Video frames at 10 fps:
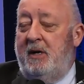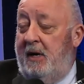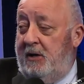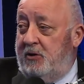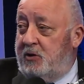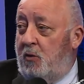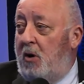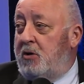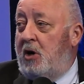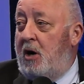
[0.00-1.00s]
And those
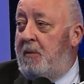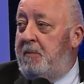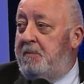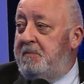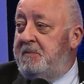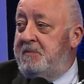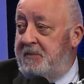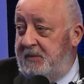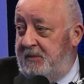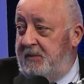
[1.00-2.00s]
Qualcomm
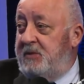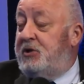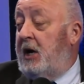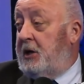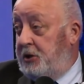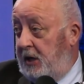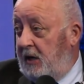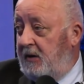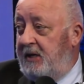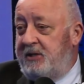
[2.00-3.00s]

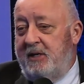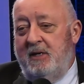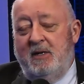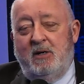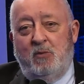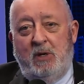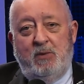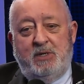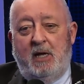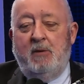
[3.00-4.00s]
secretaries, mm-hmm. we
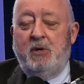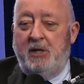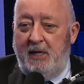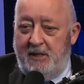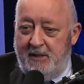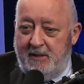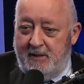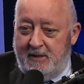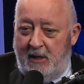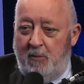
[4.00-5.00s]
would tell them, you need to
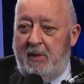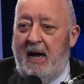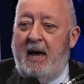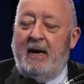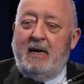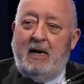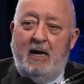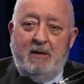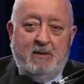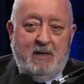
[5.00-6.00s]
sell back,
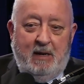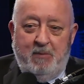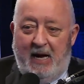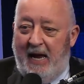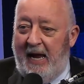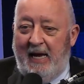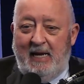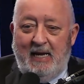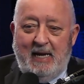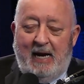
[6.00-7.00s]
cut it by
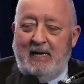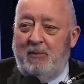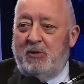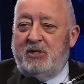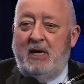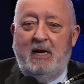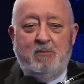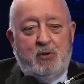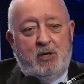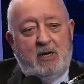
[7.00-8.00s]
eighty, ninety
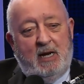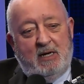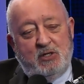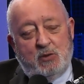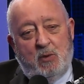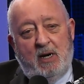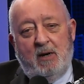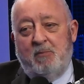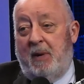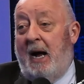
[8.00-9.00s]
percent, put it
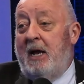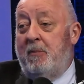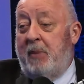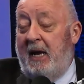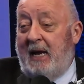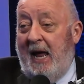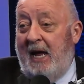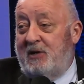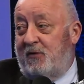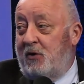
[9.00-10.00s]
elsewhere, buy, pay
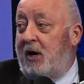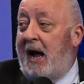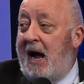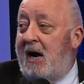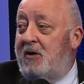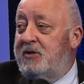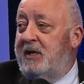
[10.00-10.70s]
cash for your house.